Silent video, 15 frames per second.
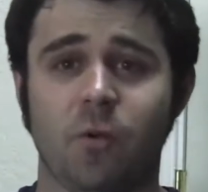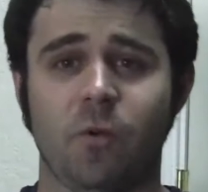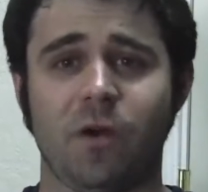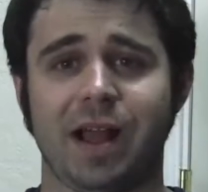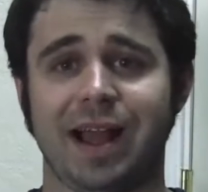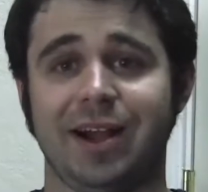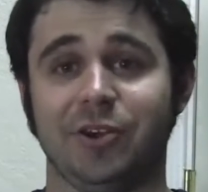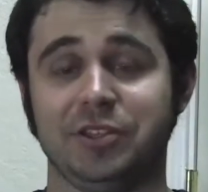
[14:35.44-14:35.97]

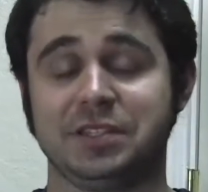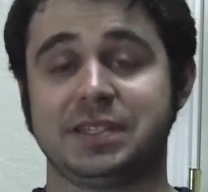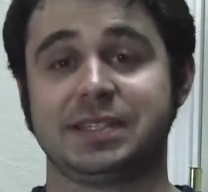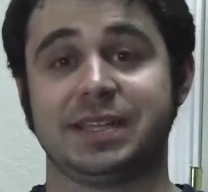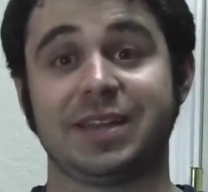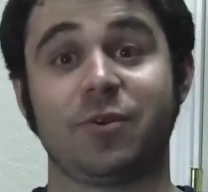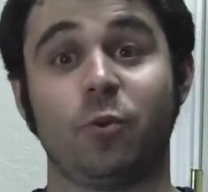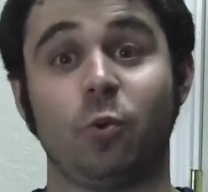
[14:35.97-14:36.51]
Wow, this is
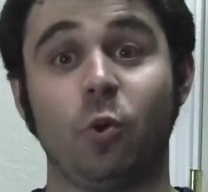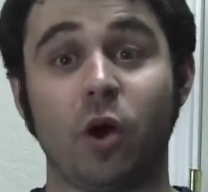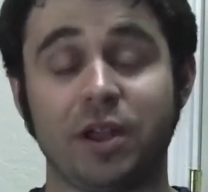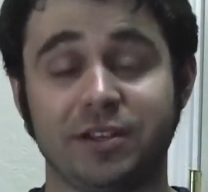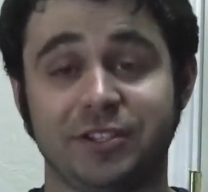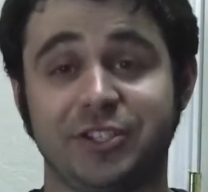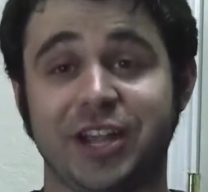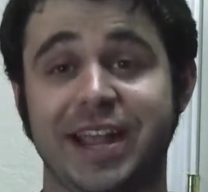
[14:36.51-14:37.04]
like
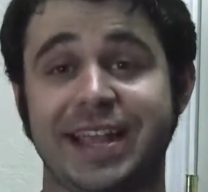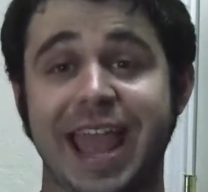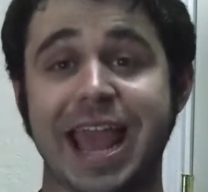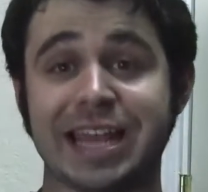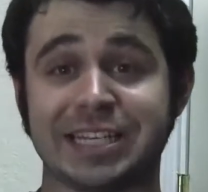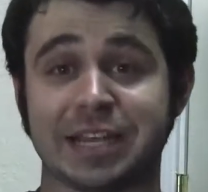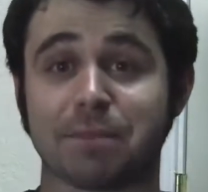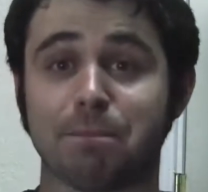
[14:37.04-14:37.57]
one
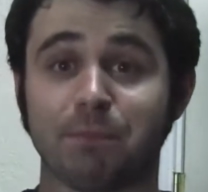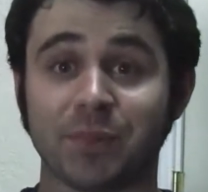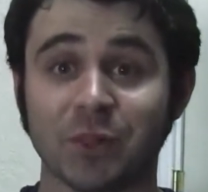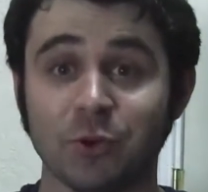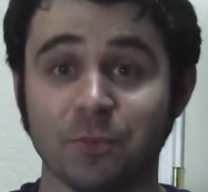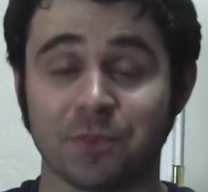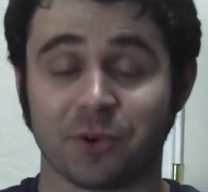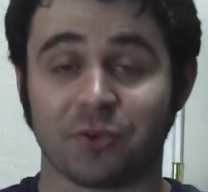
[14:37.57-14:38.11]
gigantic
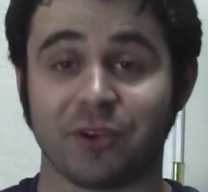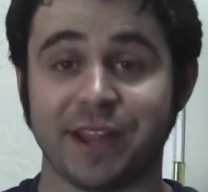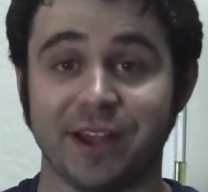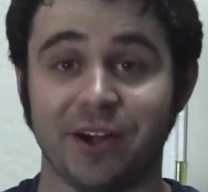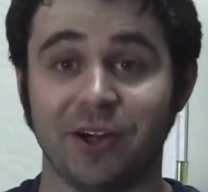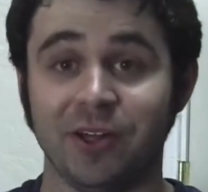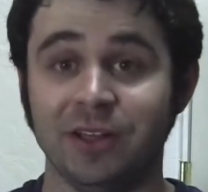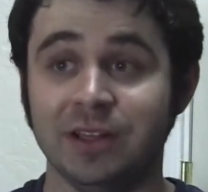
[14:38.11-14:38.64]
blooper
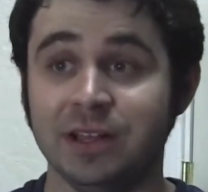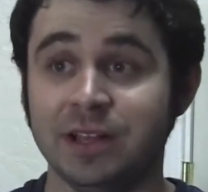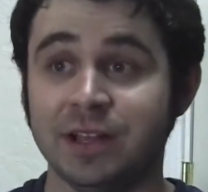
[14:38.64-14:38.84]
reel.